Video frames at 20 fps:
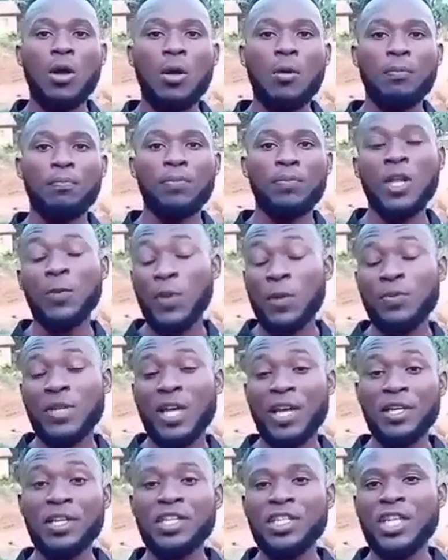
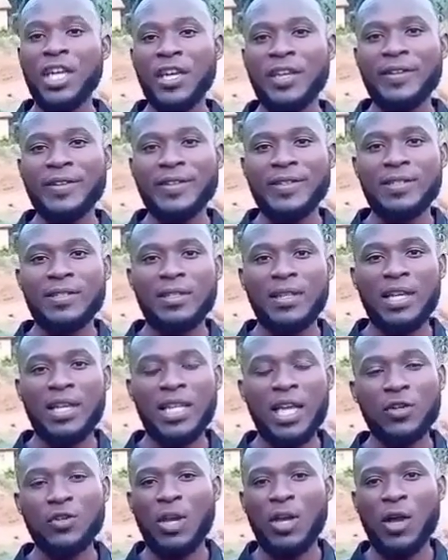polypeptide chains that
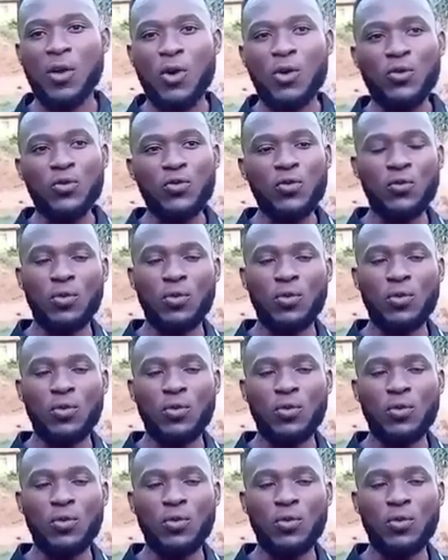actually are going to